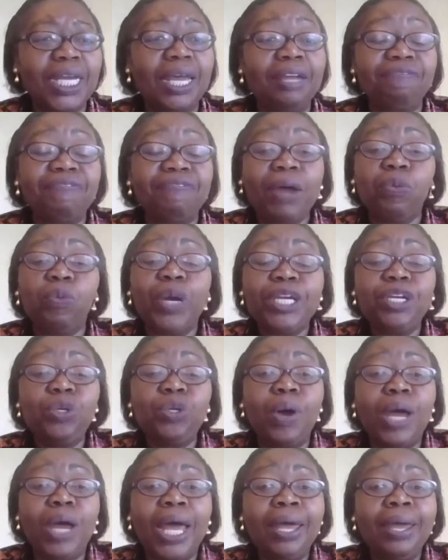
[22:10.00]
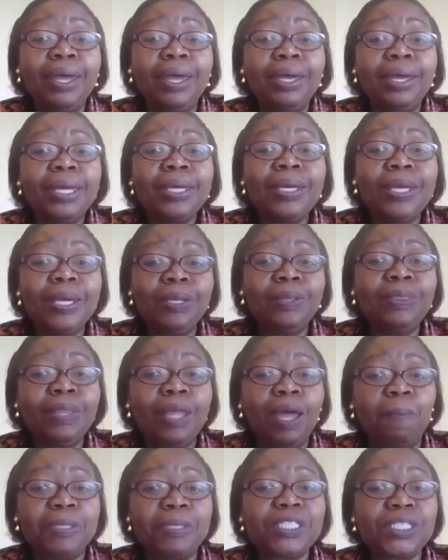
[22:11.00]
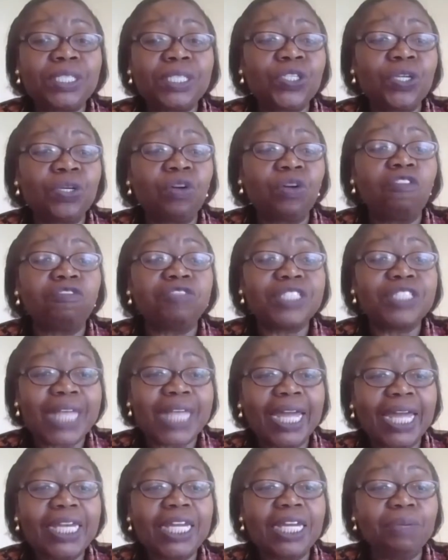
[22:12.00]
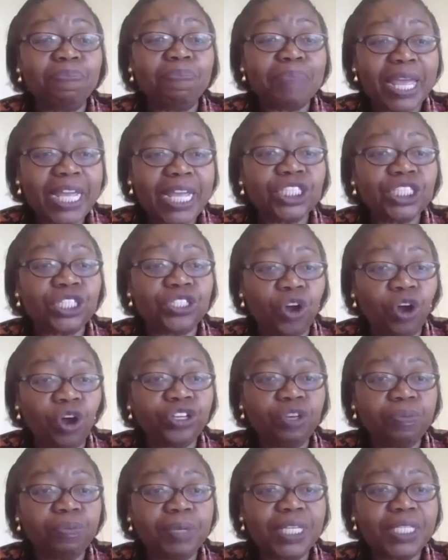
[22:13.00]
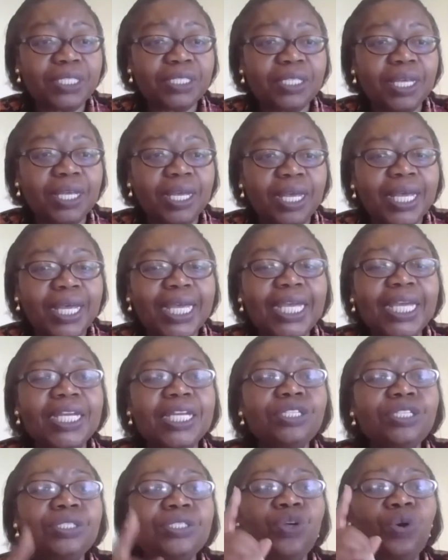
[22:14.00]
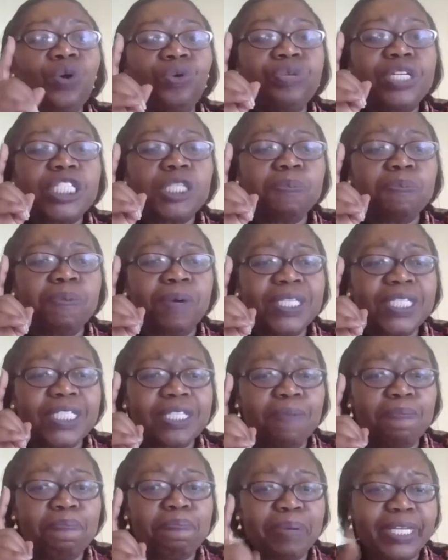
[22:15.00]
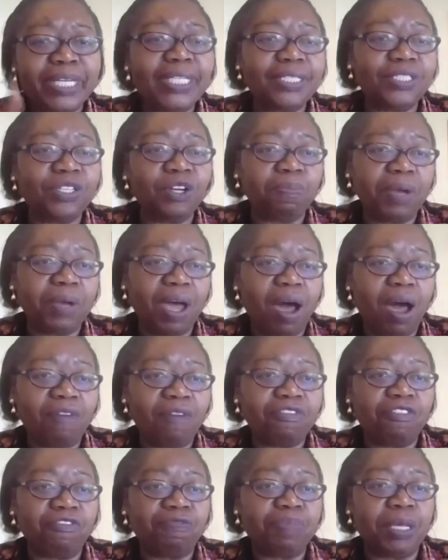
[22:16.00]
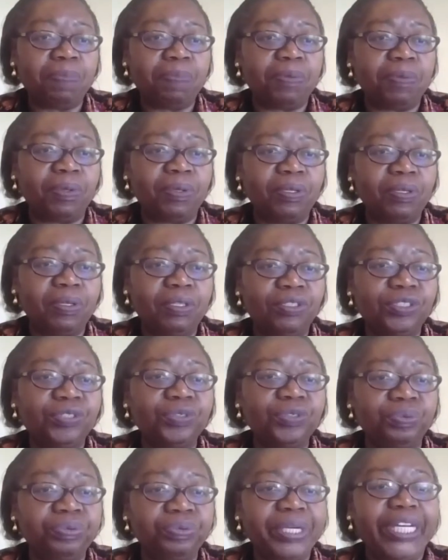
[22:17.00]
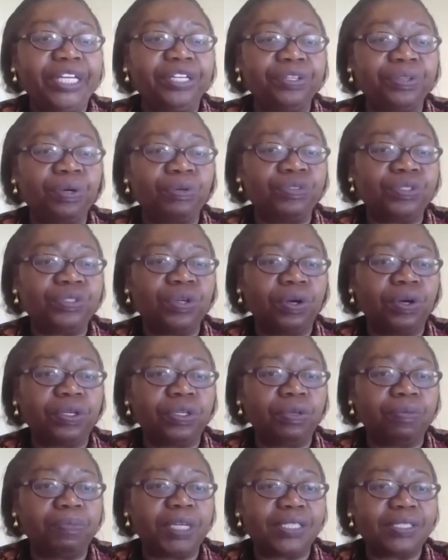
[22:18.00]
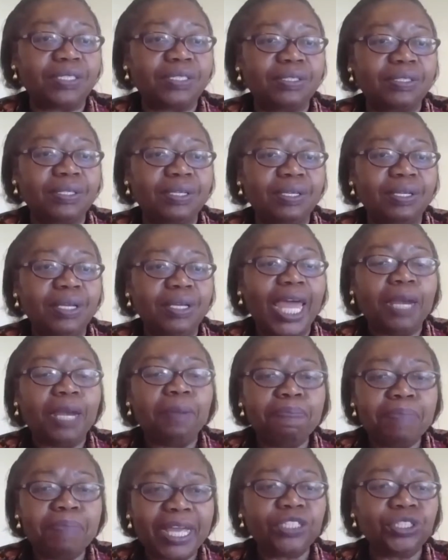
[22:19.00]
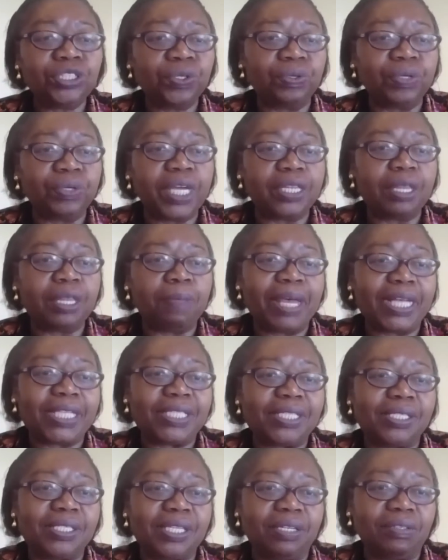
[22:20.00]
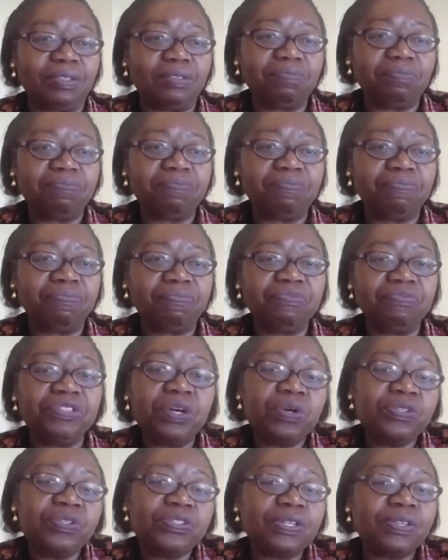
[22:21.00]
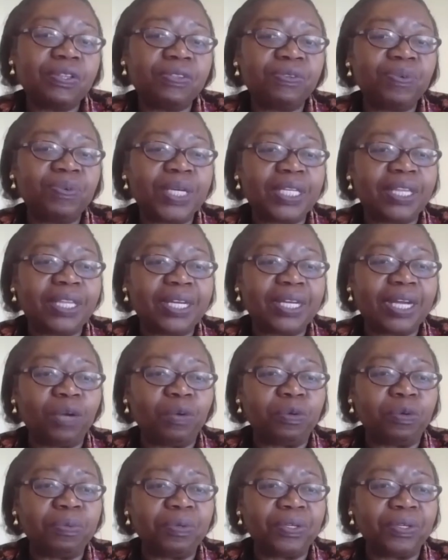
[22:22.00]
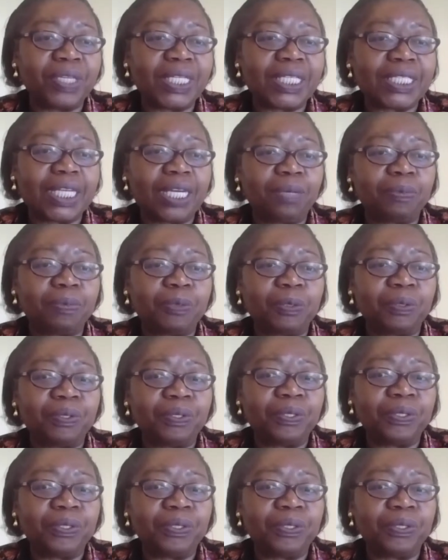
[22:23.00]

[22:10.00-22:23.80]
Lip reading: In fact, when you are in a position of signing major documents, it is your responsibility on behalf of people to read those documents and make sure you get the best deal. Those are the three that I would put on the table.